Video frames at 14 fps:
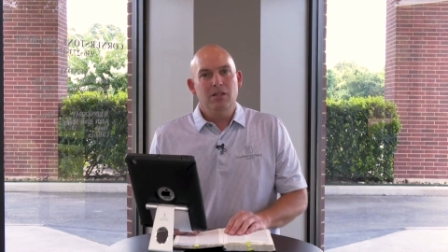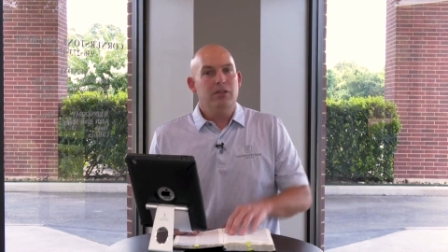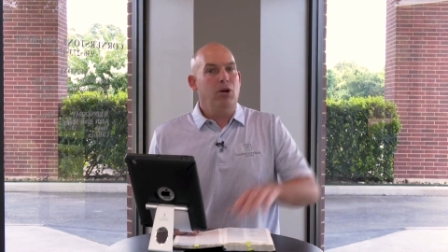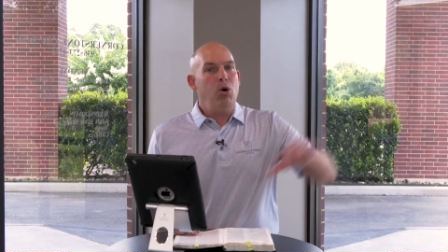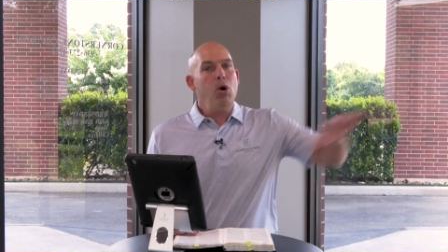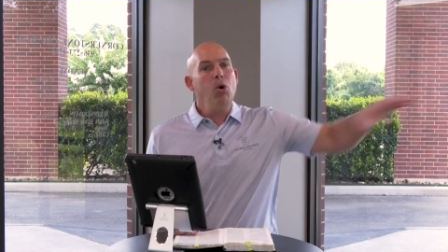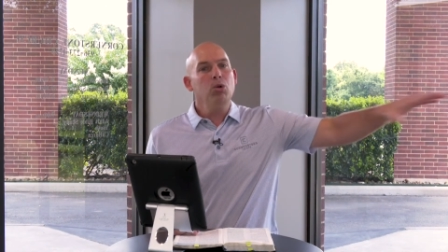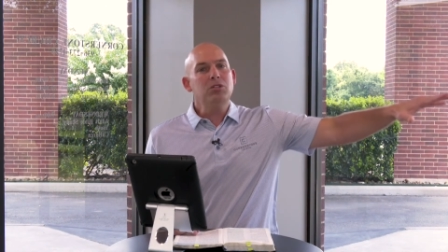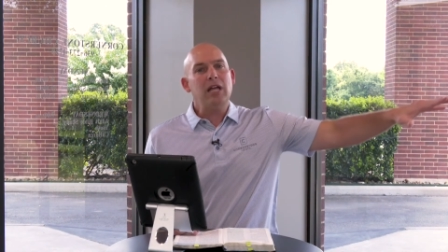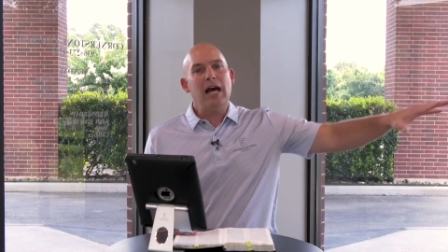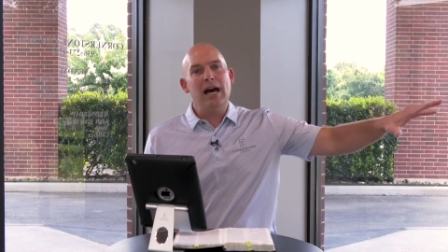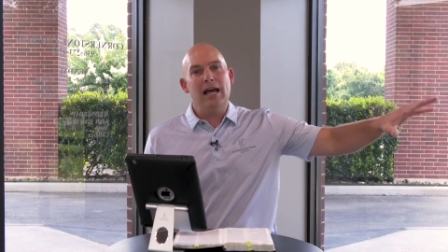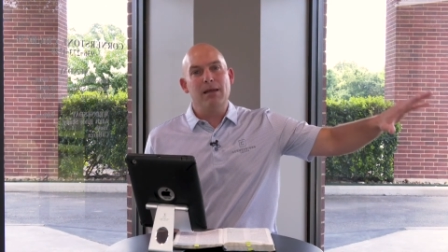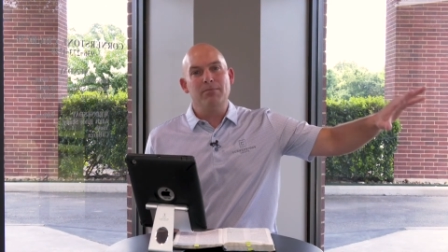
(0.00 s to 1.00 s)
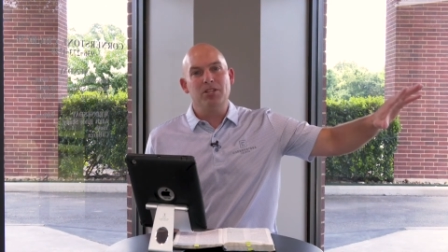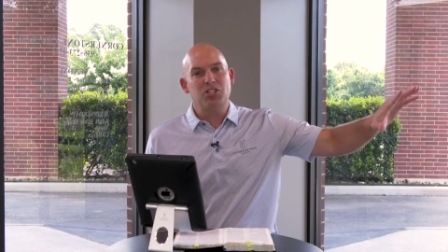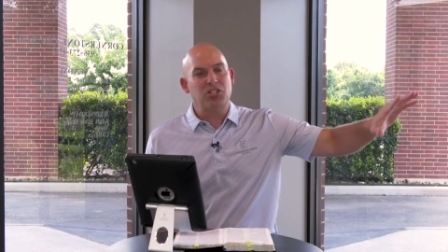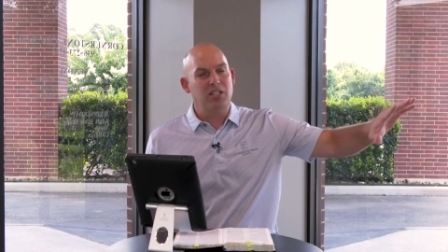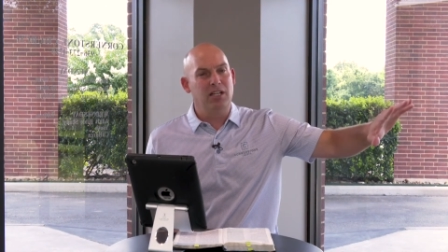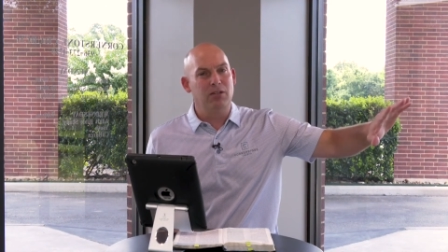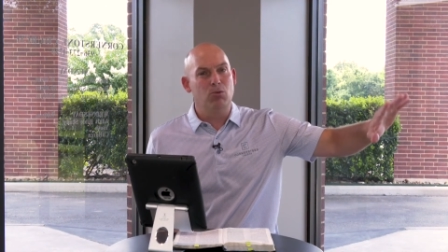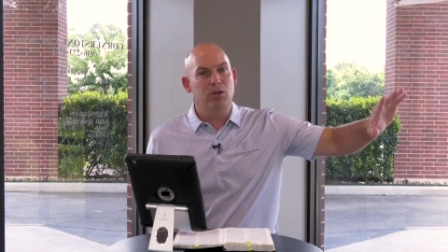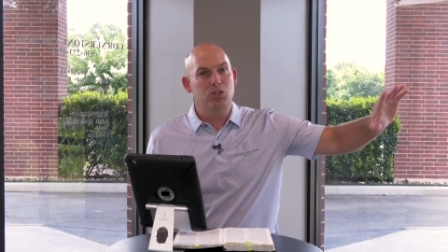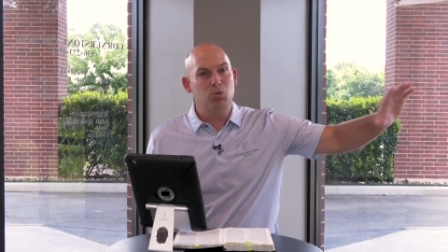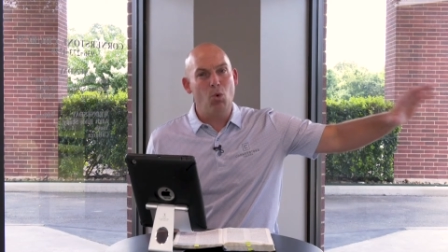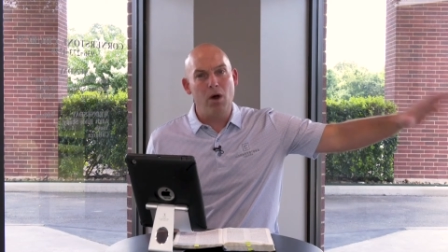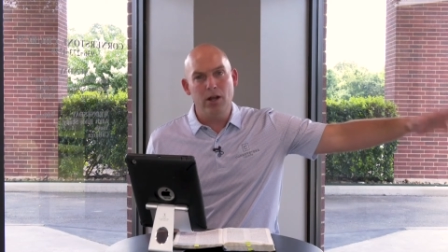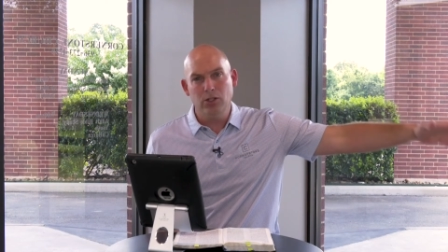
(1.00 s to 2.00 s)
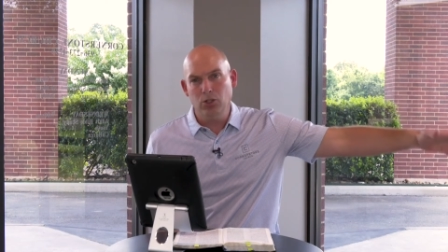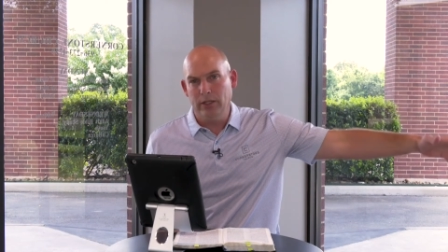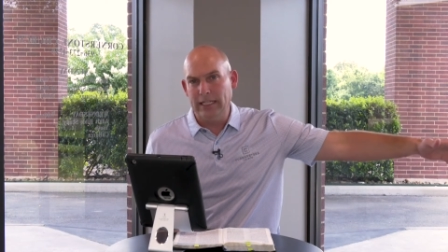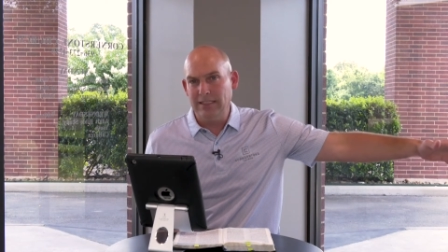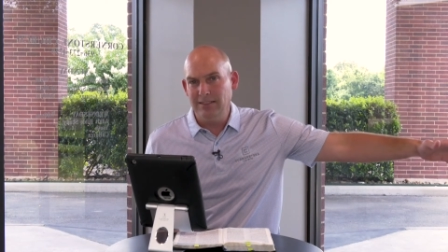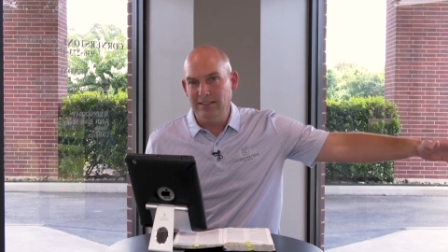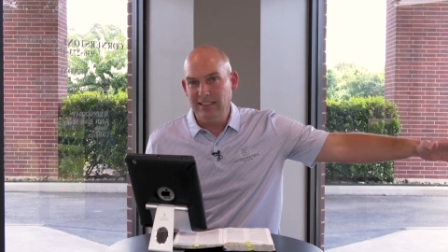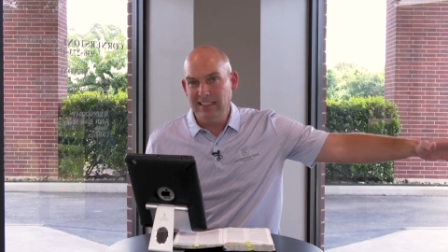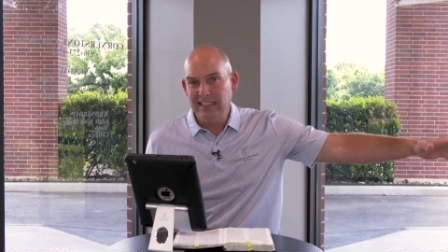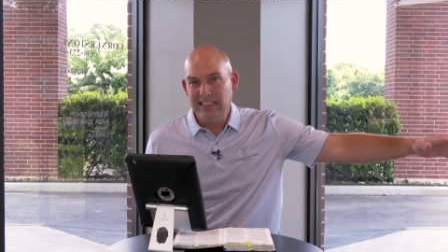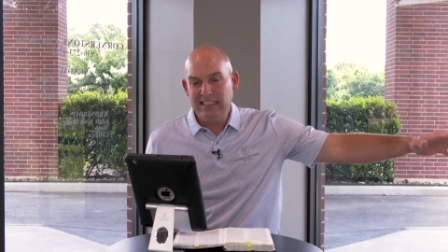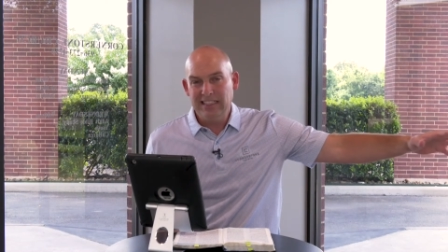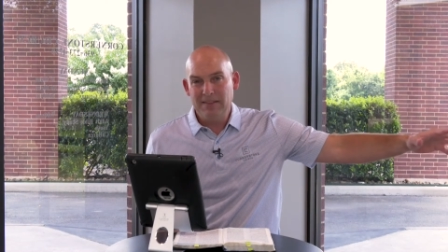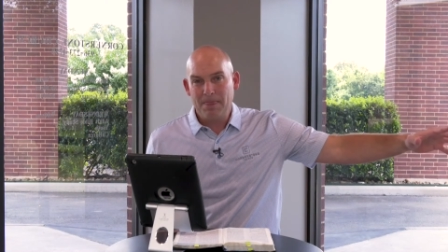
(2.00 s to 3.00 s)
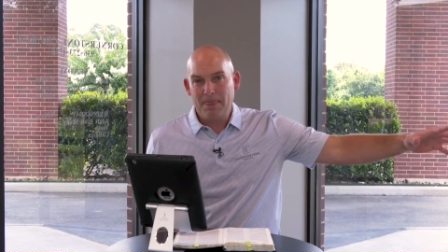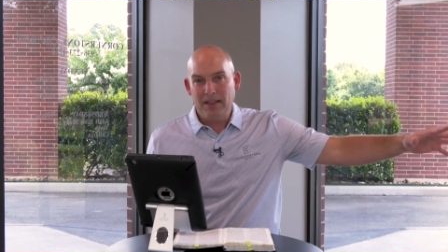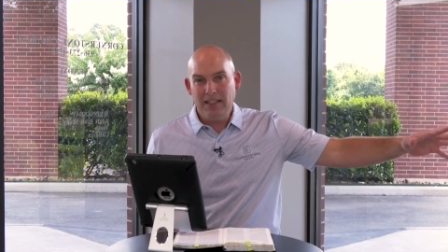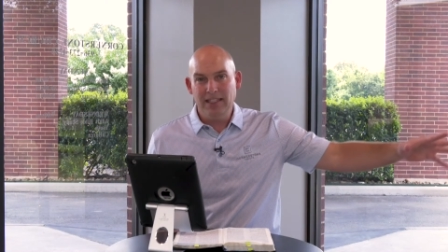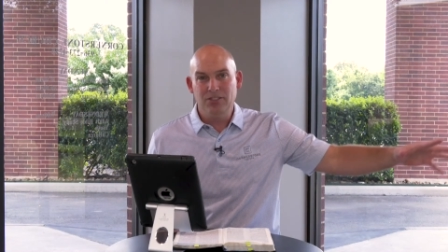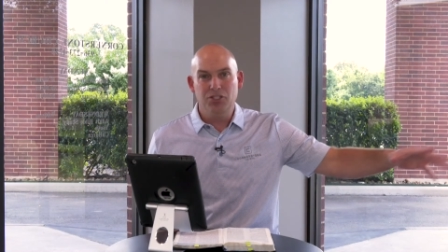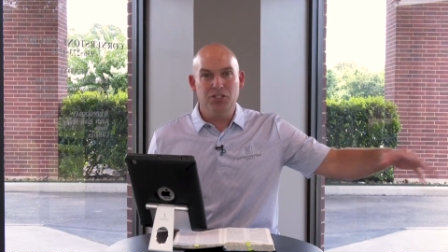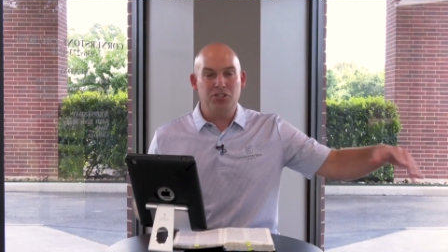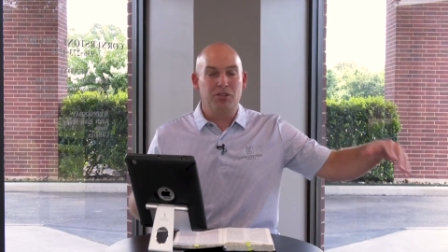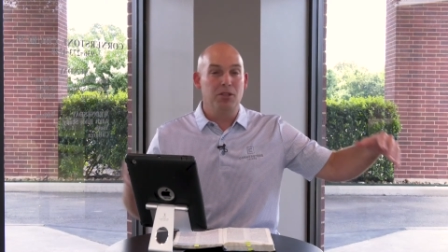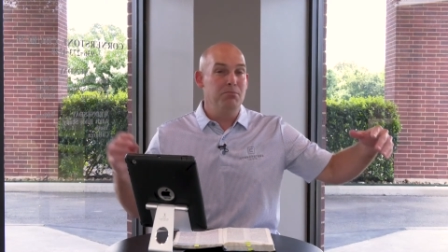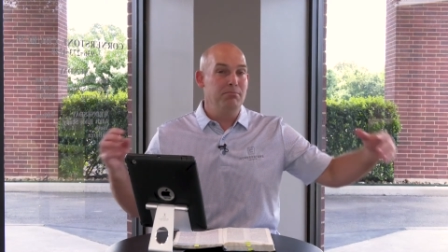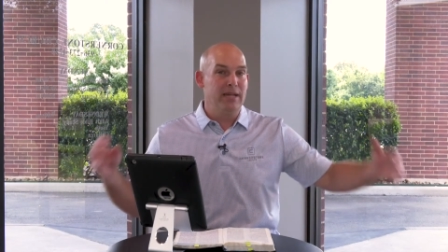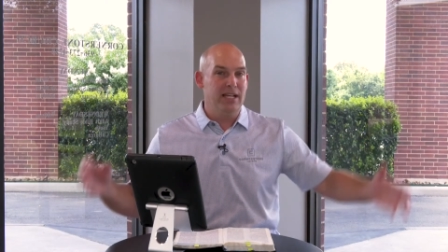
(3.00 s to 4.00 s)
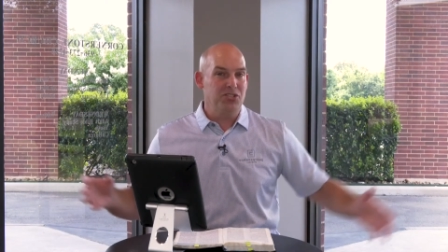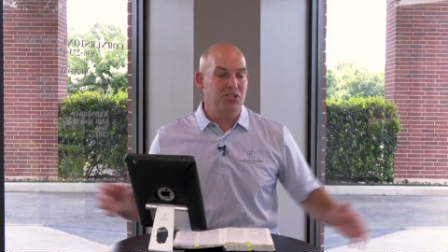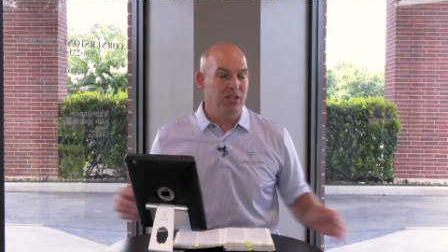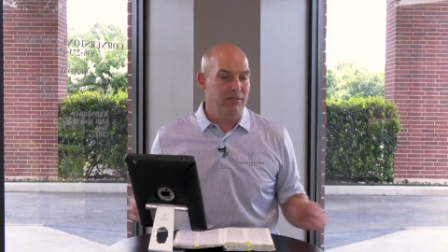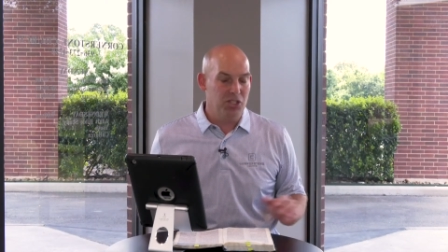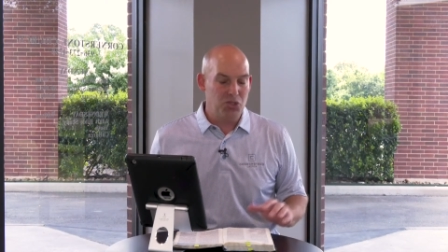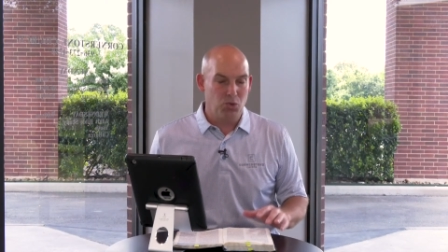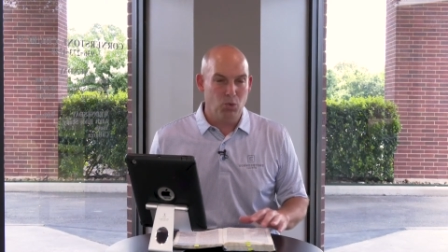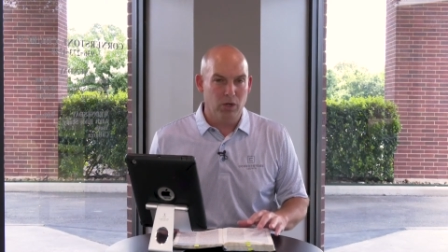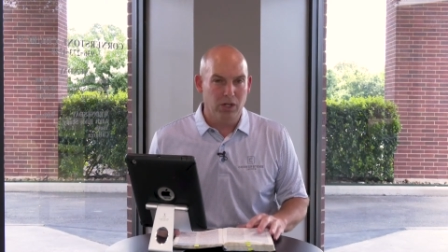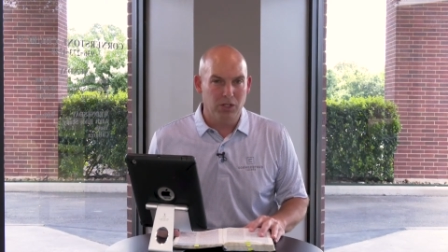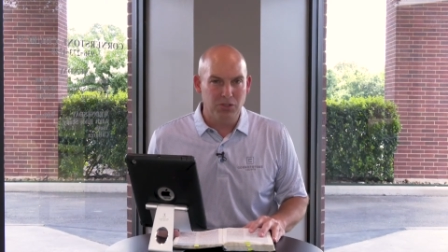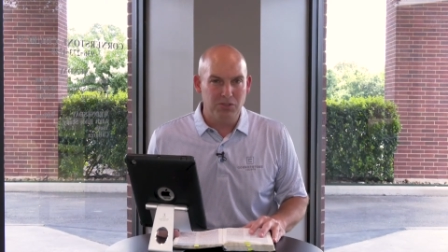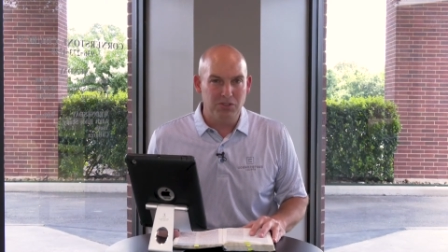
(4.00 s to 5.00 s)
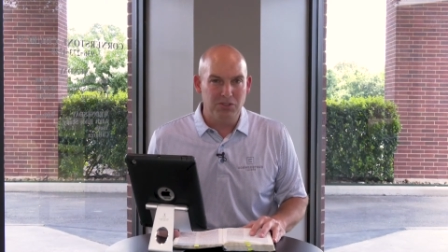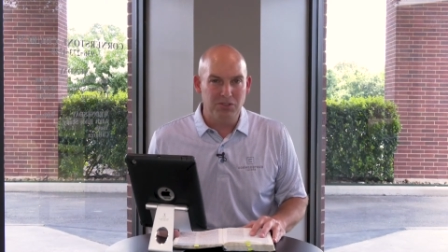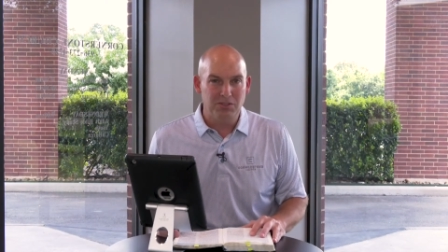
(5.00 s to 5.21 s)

The whole time the son was wandering in just the mess of this world,